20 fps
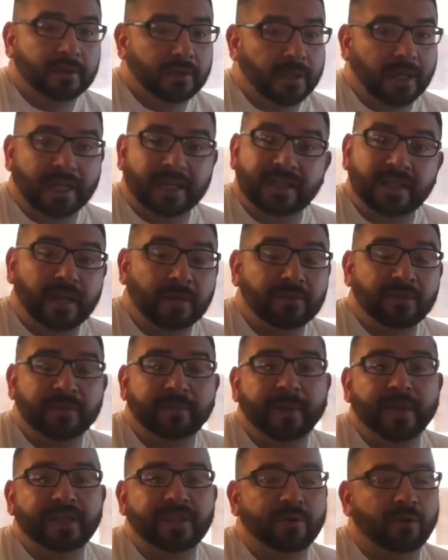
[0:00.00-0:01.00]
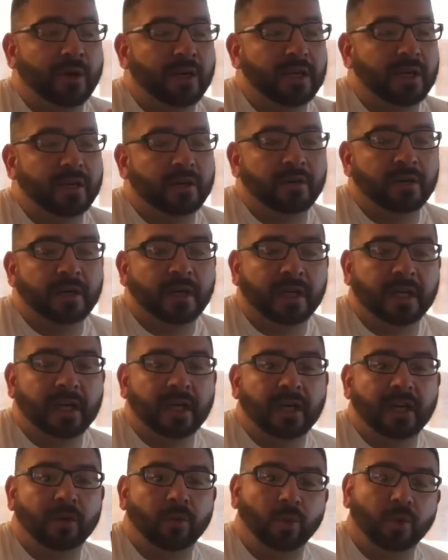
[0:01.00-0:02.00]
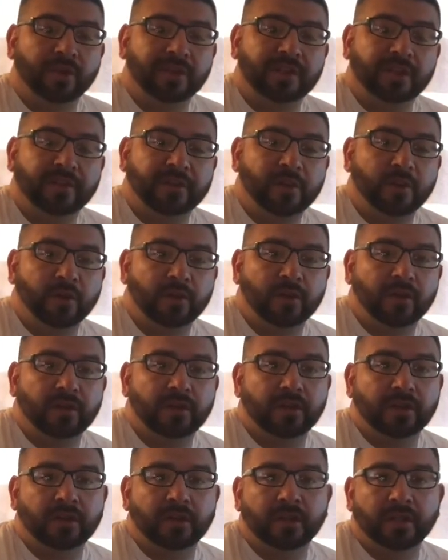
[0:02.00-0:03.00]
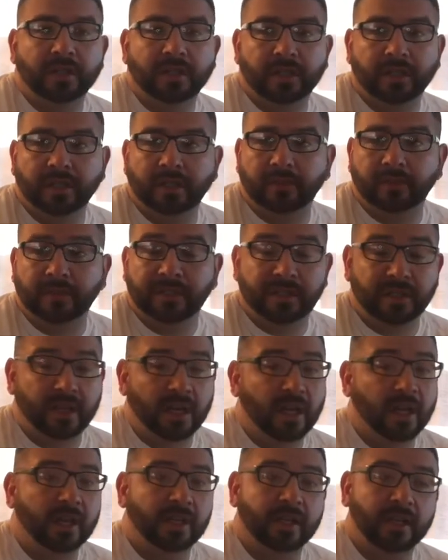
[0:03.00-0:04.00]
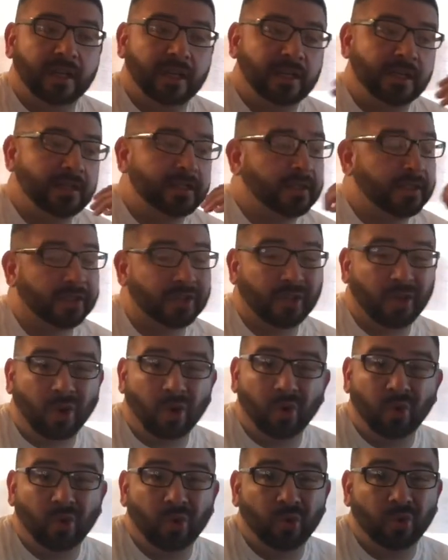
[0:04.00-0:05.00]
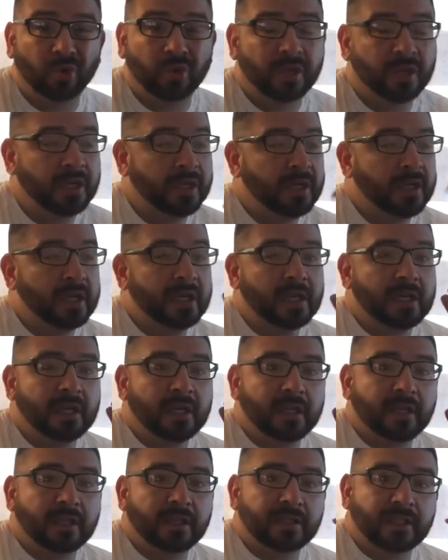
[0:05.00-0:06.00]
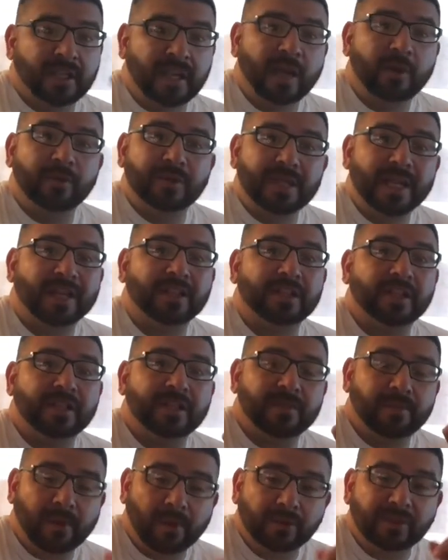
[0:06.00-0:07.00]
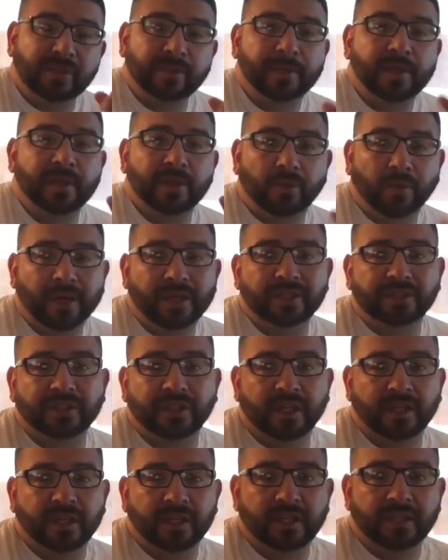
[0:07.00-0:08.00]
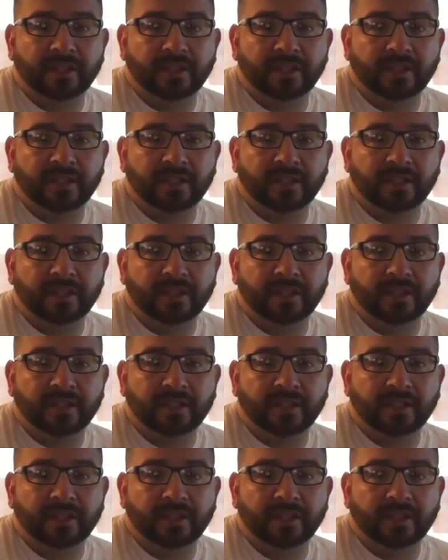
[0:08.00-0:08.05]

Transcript: Like I said, I'm just busy right now. I got a lot of work stuff going on. It's the holidays. It's cold. Today was actually supposed to be a range day.